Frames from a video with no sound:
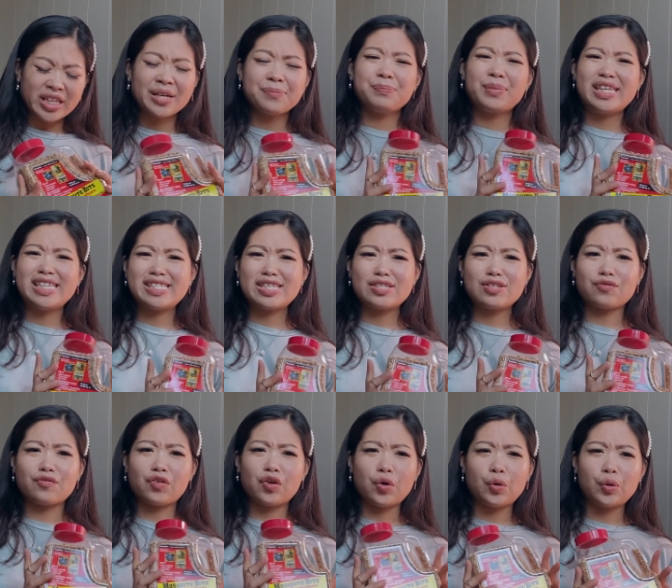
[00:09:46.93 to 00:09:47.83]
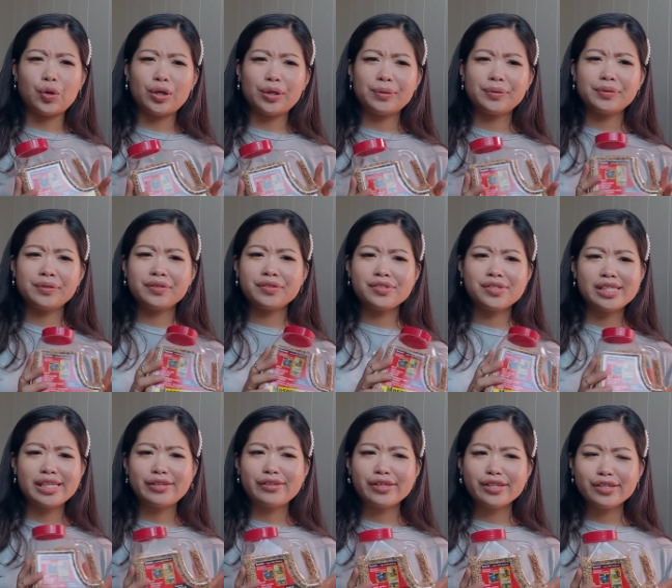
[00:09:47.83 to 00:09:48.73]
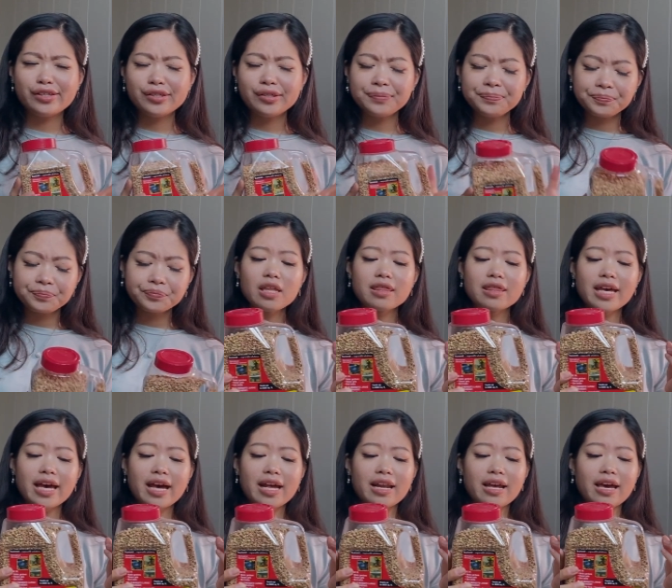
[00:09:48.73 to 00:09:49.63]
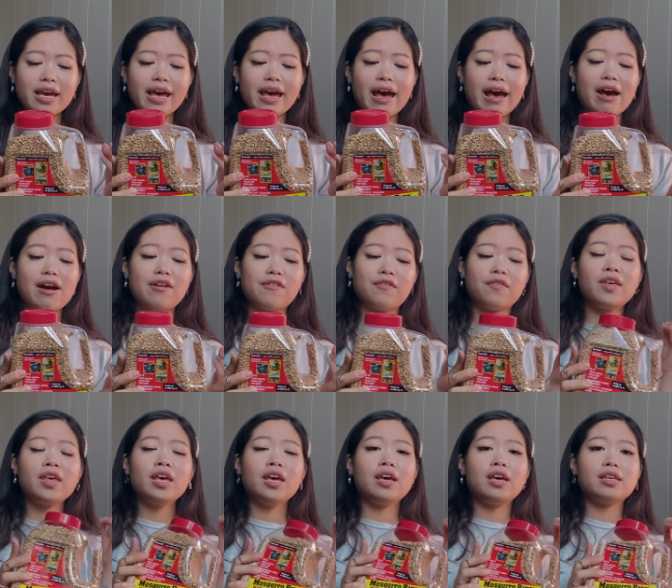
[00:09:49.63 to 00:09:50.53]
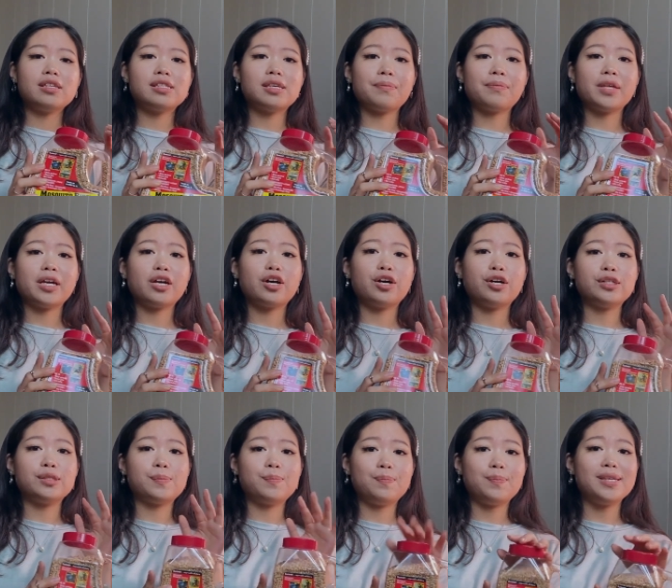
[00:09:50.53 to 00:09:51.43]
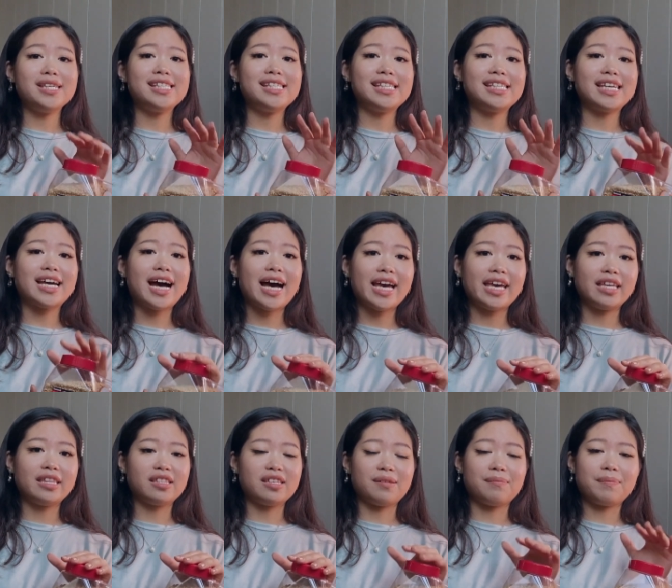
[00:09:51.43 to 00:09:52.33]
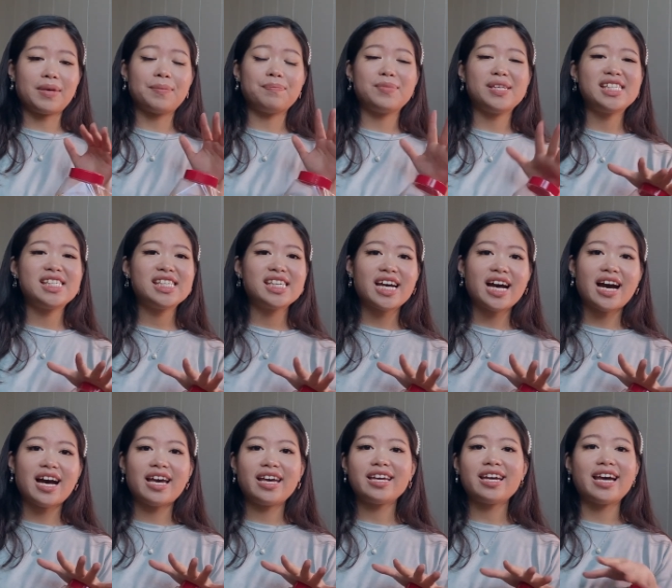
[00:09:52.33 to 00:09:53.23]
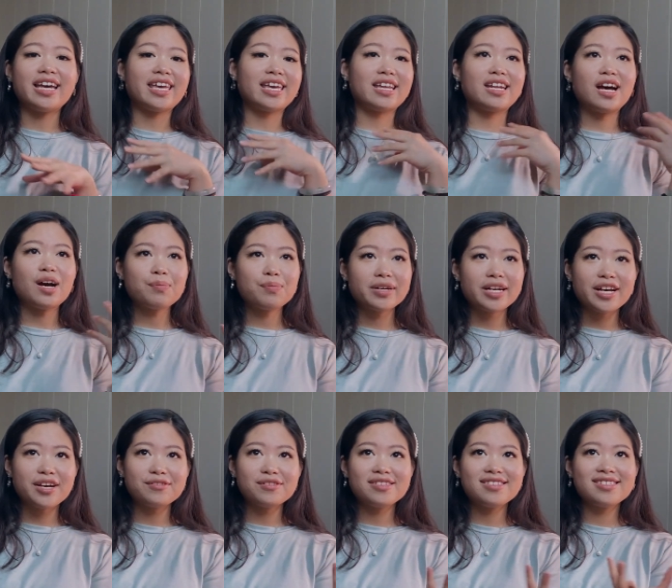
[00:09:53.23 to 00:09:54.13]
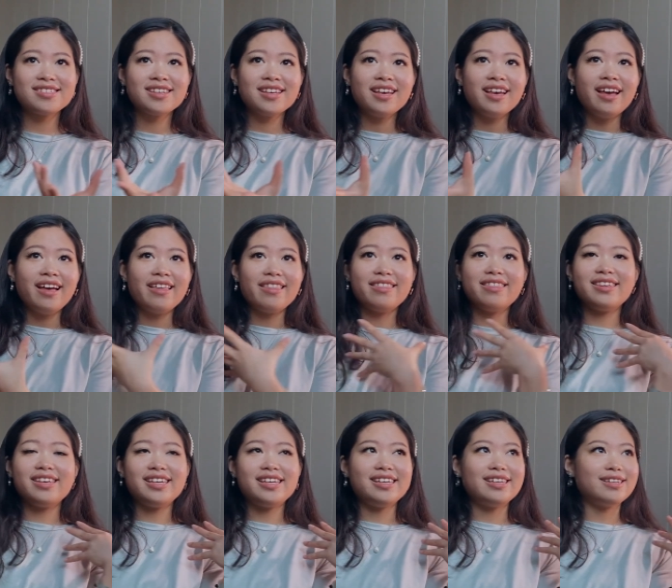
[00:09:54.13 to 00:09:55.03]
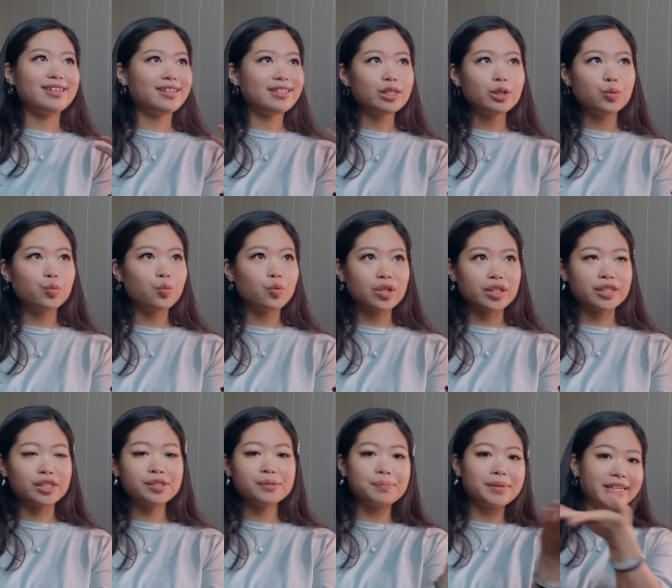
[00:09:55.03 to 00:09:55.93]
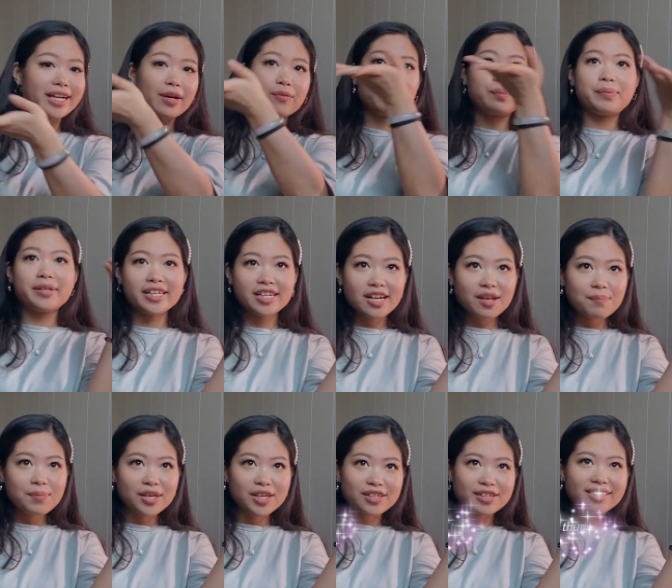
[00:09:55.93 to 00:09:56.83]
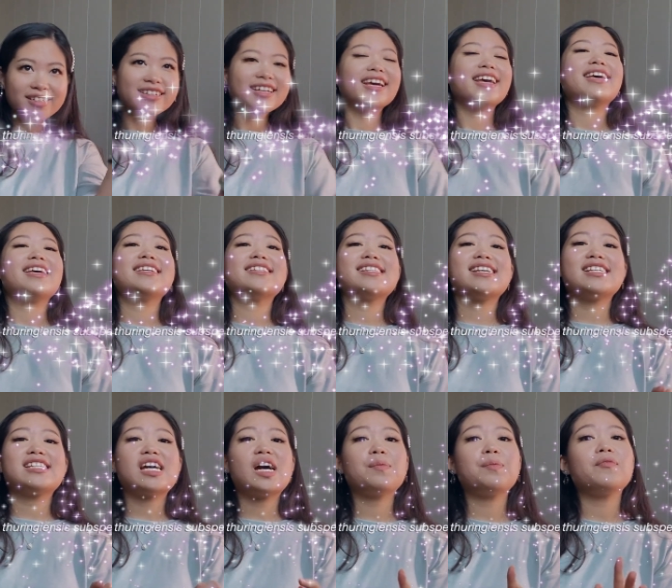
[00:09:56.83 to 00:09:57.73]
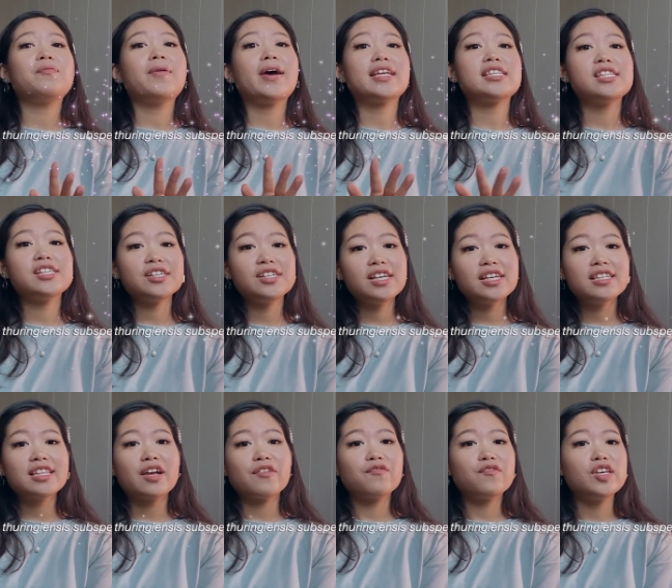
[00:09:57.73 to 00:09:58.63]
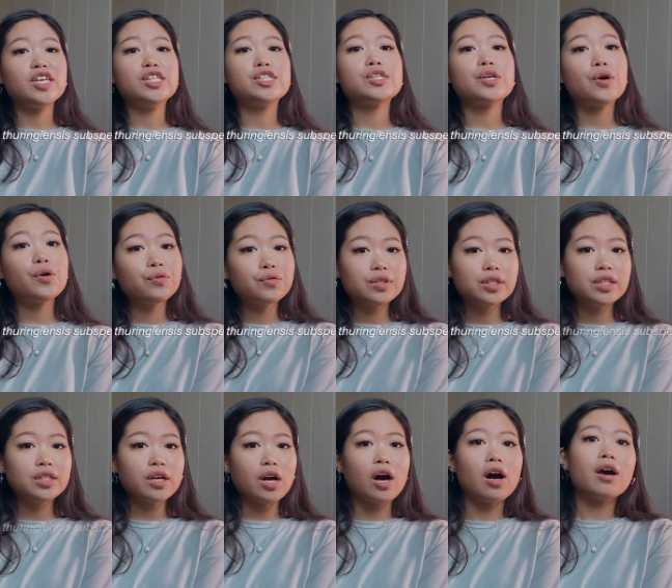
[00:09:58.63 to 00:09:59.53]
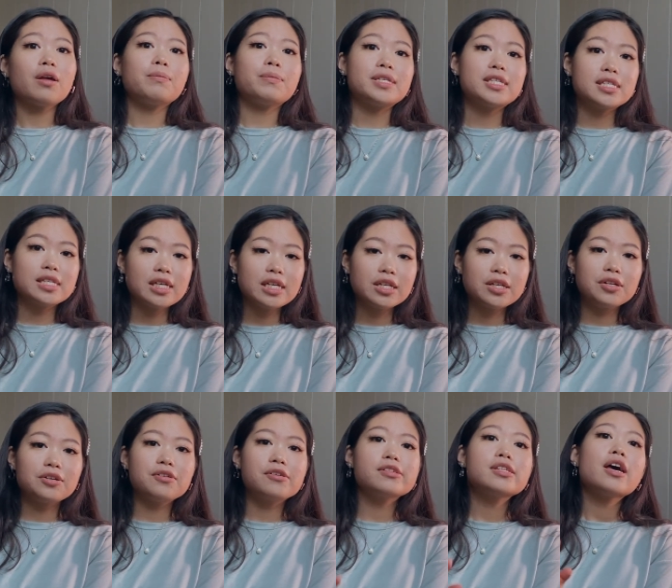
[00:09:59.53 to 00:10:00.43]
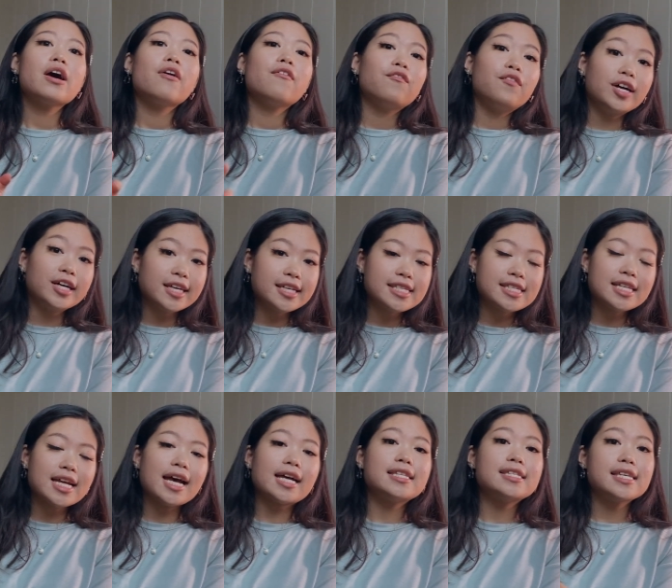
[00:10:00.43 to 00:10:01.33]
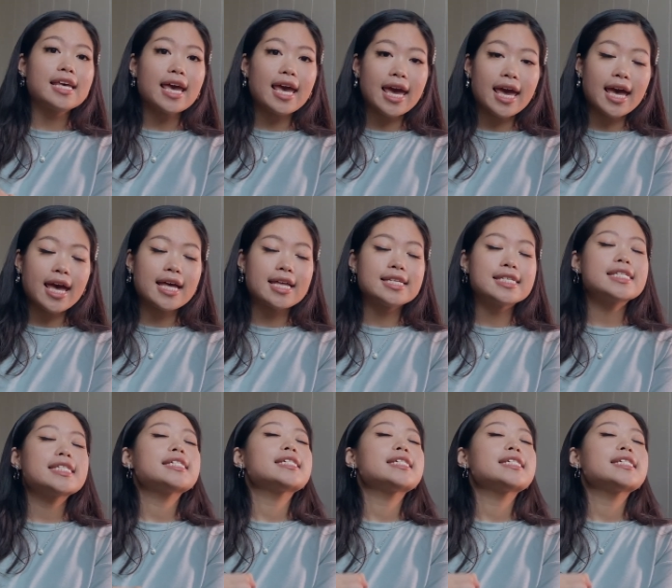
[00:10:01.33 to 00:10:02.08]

pieces of corn cereal that have something called BTI in them. And BTI, I cannot pronounce the word, but I will put it up here, is a type of bacteria that feeds only on mosquitoes, fungus gnats, and